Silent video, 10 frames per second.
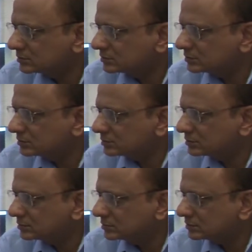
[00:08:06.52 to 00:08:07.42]

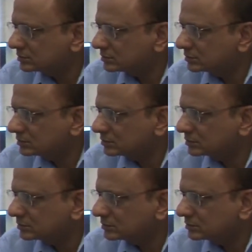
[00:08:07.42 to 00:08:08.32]

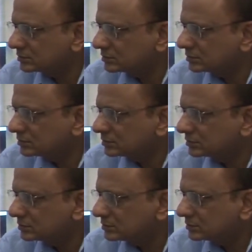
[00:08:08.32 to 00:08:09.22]

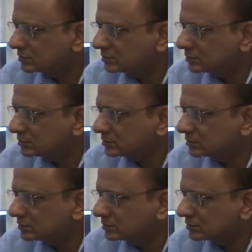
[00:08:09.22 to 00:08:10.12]

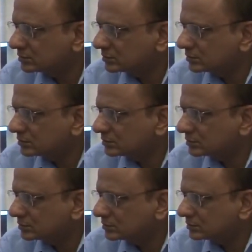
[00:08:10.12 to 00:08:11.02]

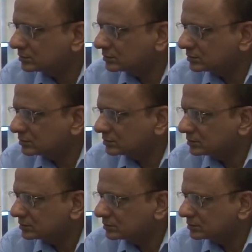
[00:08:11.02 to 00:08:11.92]

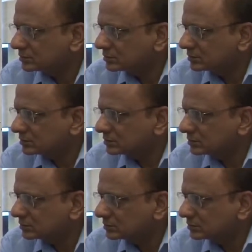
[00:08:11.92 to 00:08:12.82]

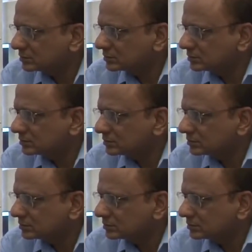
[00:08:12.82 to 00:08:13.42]
(not speaking)